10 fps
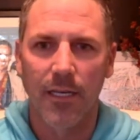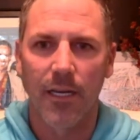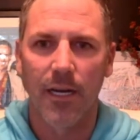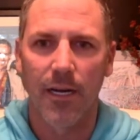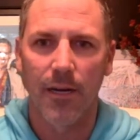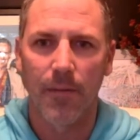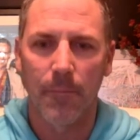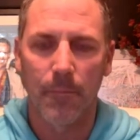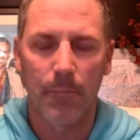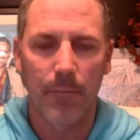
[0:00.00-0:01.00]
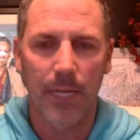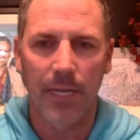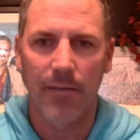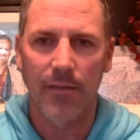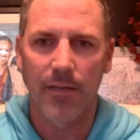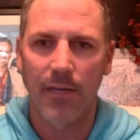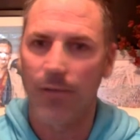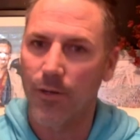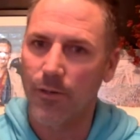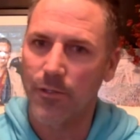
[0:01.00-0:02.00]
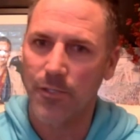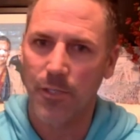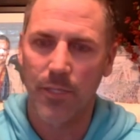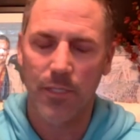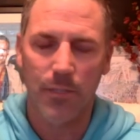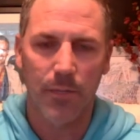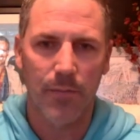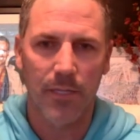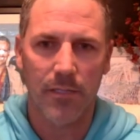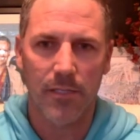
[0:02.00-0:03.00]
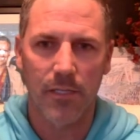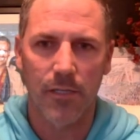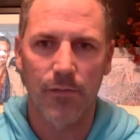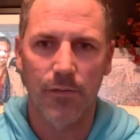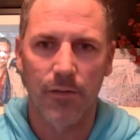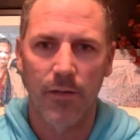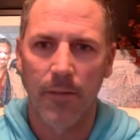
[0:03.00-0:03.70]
man, I've learned so much about myself.